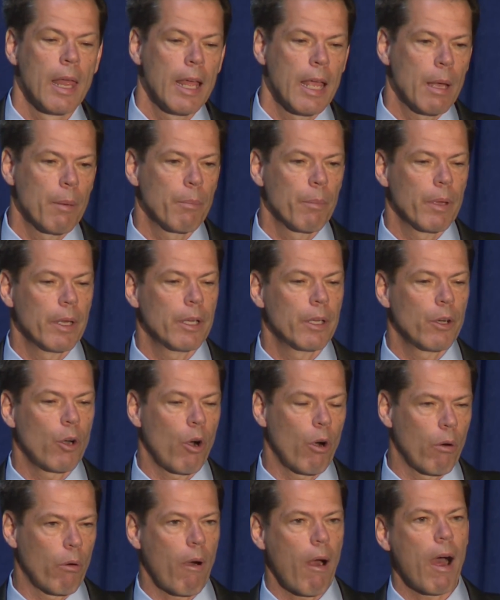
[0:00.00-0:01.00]
In, in
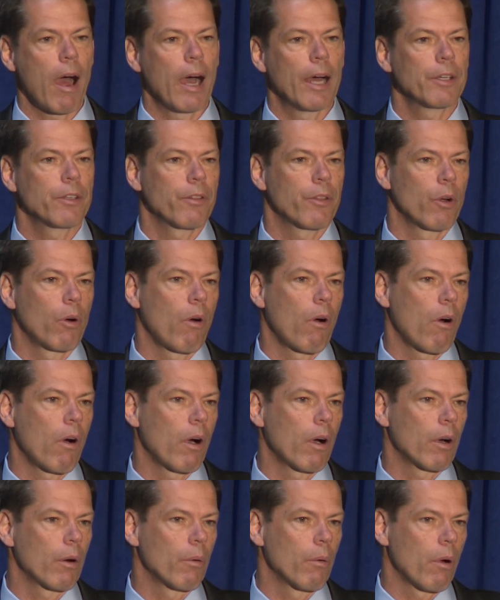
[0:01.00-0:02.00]
Herat, there
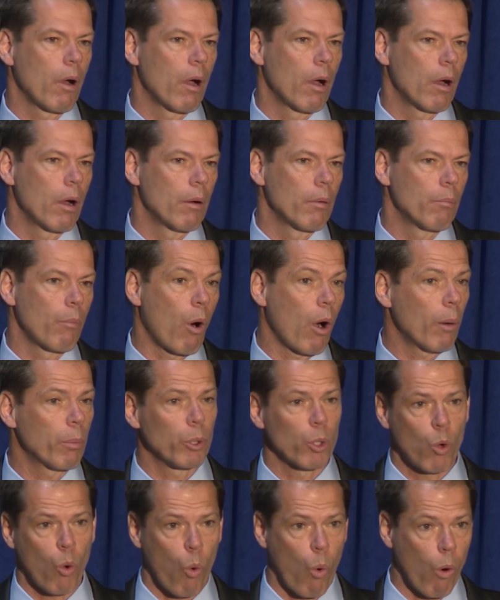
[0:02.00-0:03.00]
are uh,
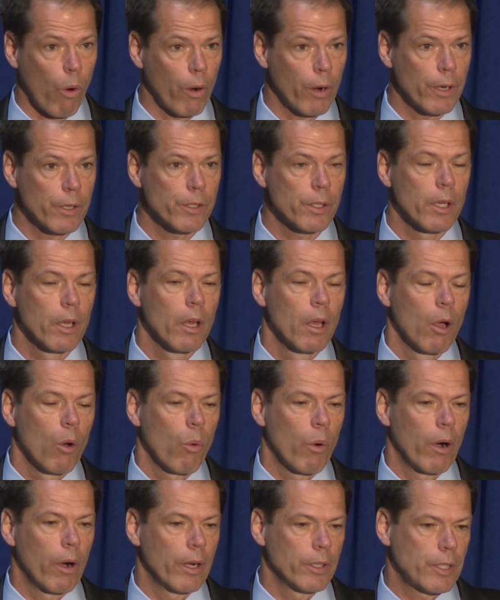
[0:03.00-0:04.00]
marble quarries
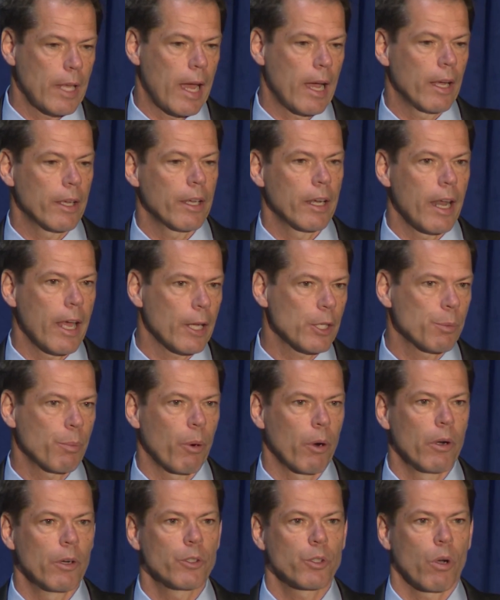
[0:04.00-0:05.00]
where Italian
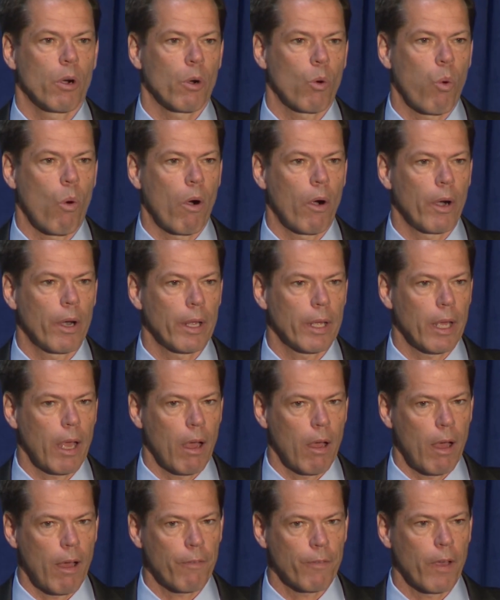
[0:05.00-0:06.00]
experts are acquiring
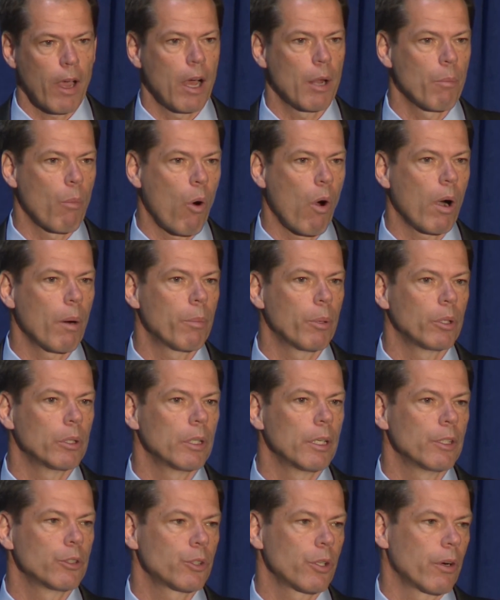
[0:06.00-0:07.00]
Afghan marble
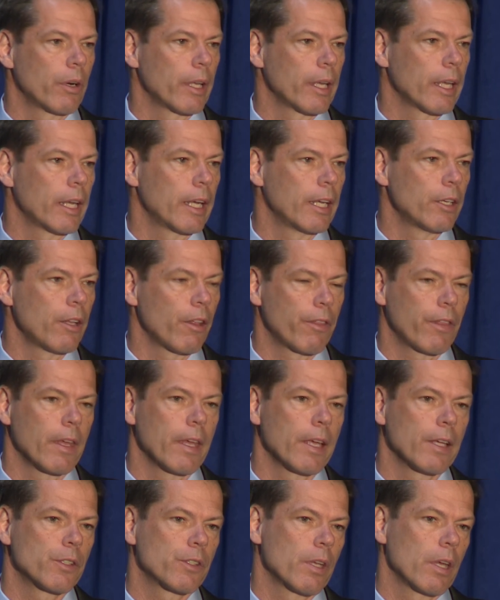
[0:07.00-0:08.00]
and turning it into
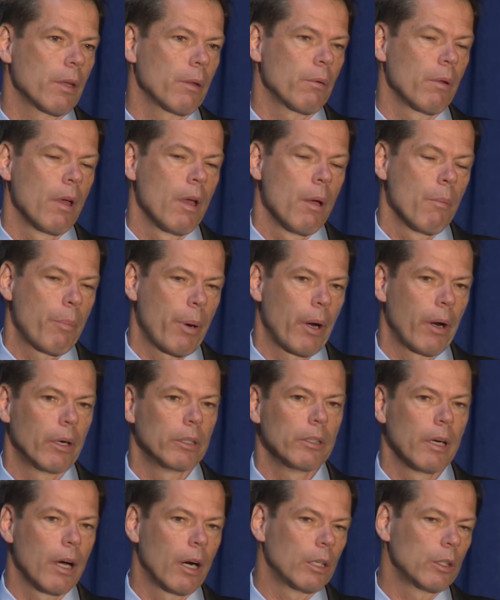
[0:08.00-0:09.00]
things that
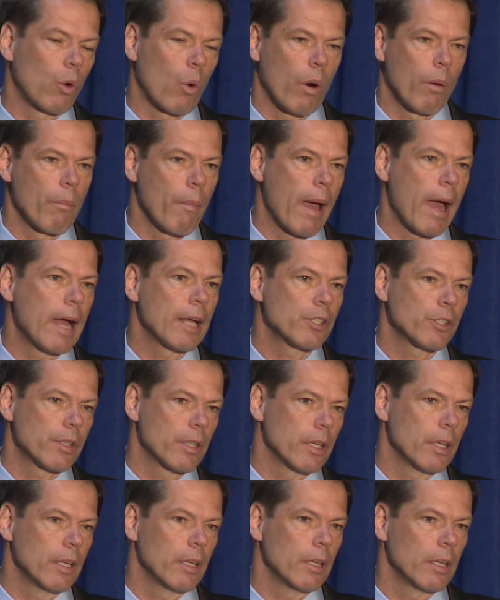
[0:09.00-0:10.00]
parallel or match
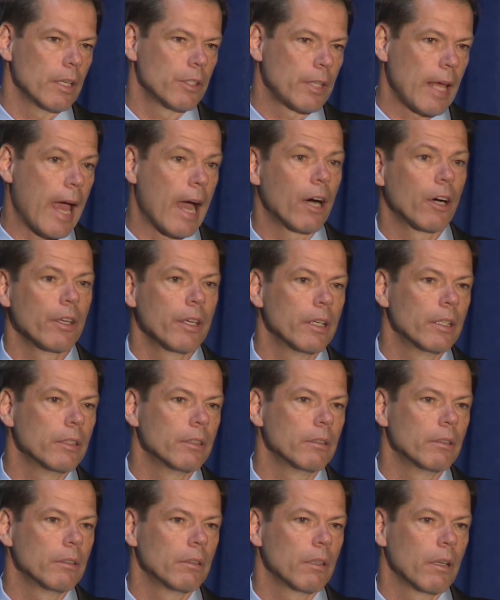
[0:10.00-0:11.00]
the Italian
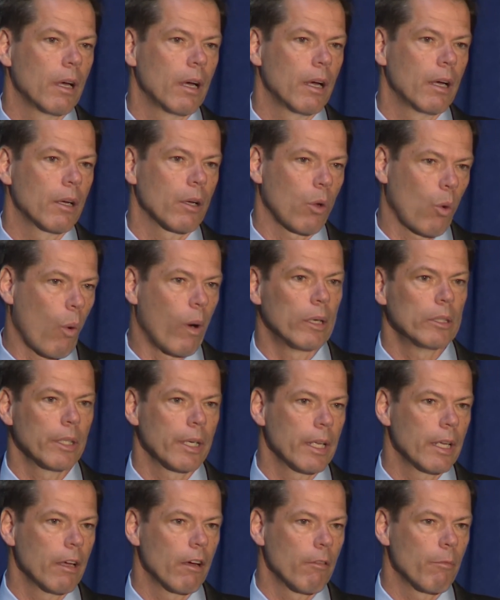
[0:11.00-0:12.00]
uh,
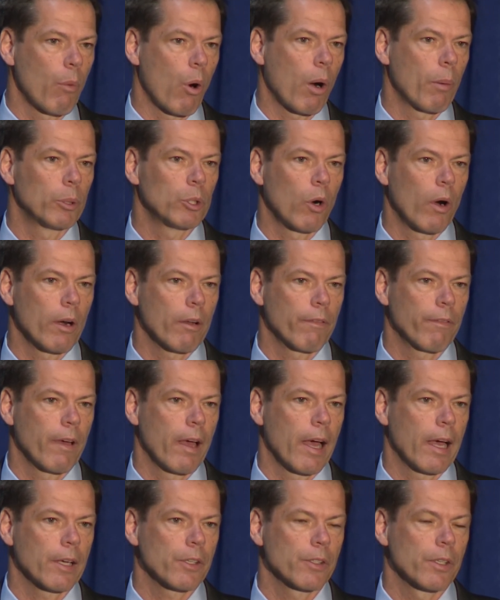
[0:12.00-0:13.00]
quality of marble
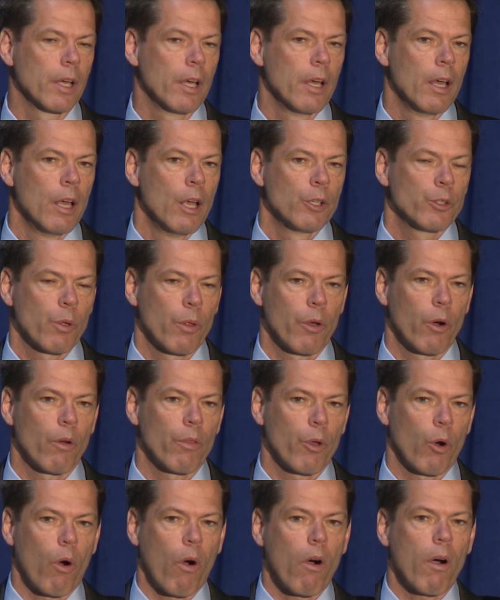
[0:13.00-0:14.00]
artifacts. So there,
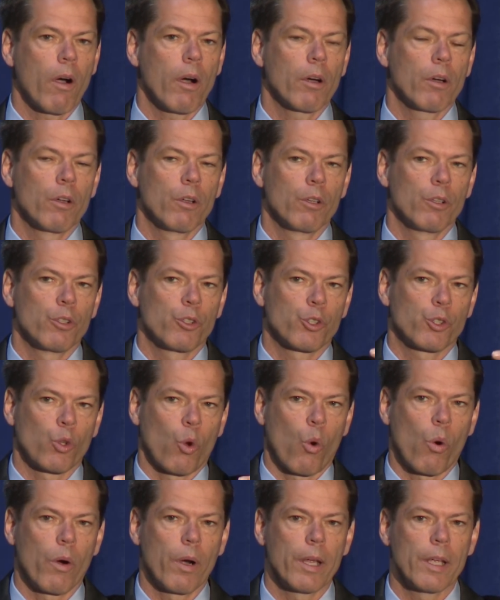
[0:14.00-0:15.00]
there are
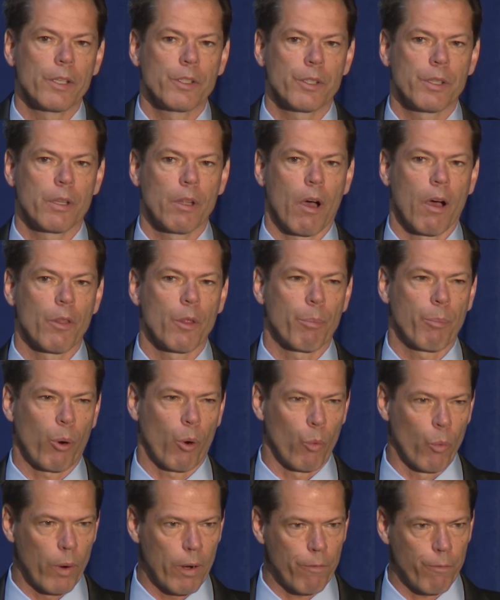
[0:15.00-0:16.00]
stories on the
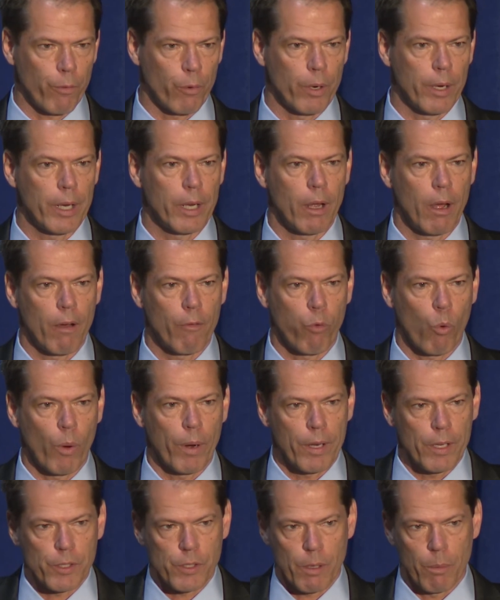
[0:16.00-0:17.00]
periphery of
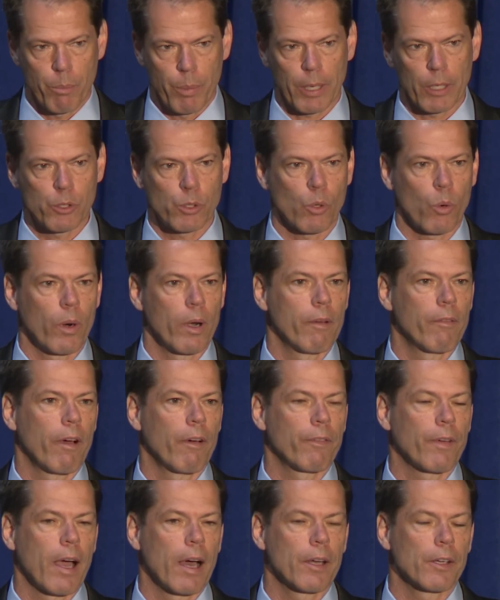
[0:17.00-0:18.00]
what is the big story of
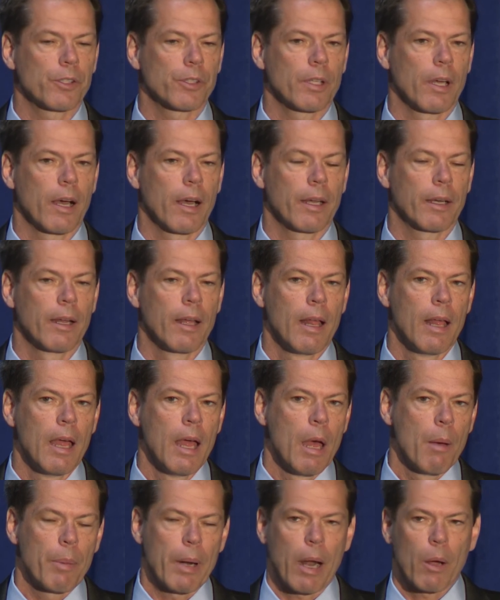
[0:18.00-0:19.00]
Afghanistan.
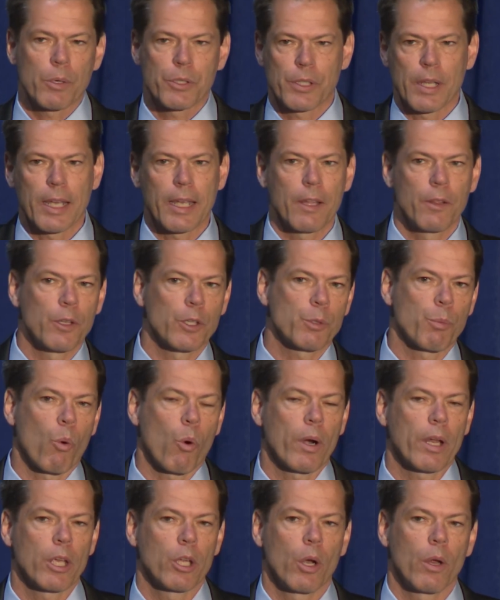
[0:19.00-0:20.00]
But I was thinking this
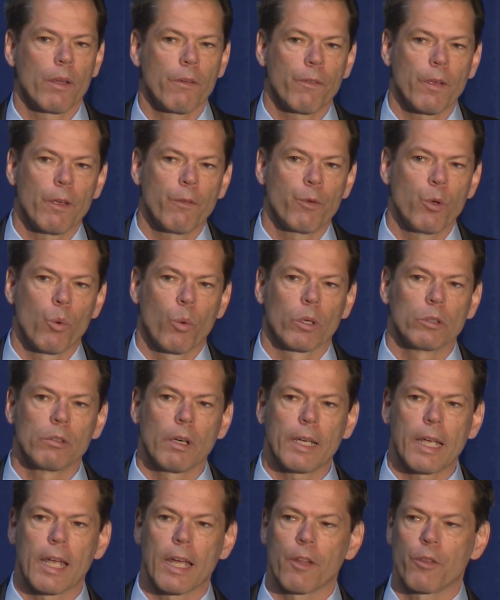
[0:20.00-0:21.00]
morning, you know, if, if you were
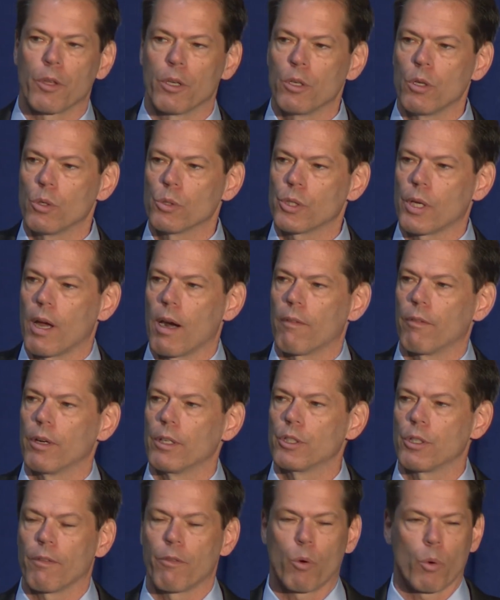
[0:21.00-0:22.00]
looking at the news
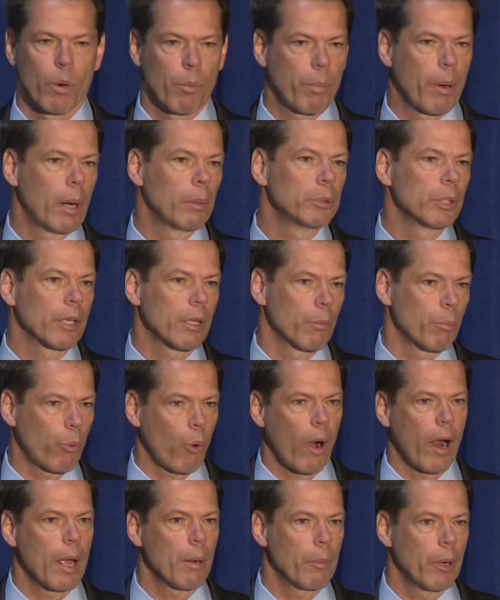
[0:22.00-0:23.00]
coverage of the Republican
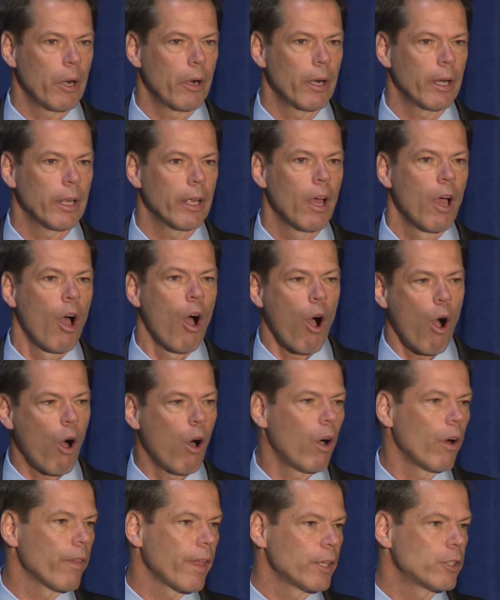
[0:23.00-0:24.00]
primary,
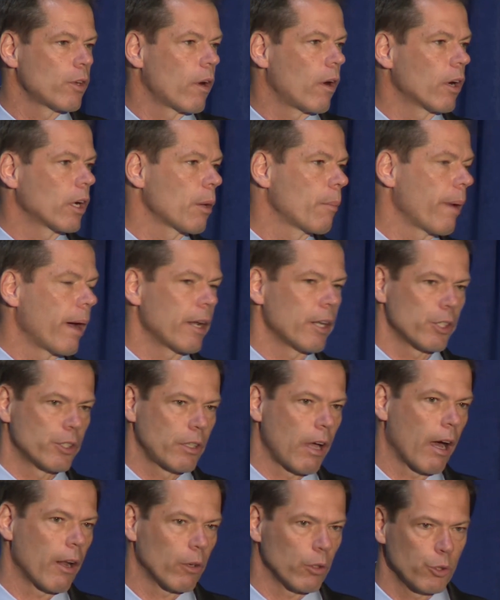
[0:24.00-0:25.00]
all they talk about is
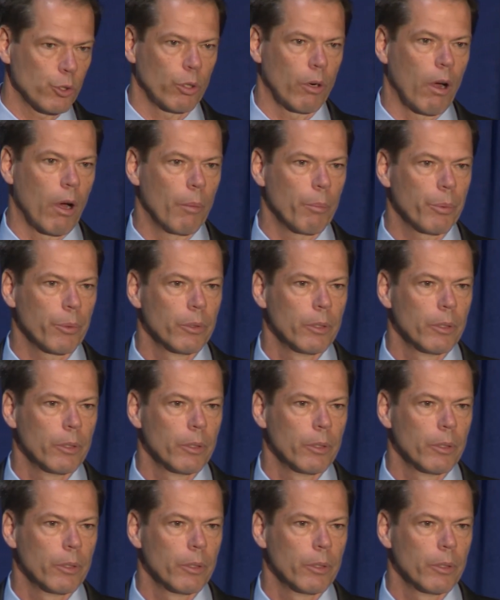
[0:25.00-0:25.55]
Donald Trump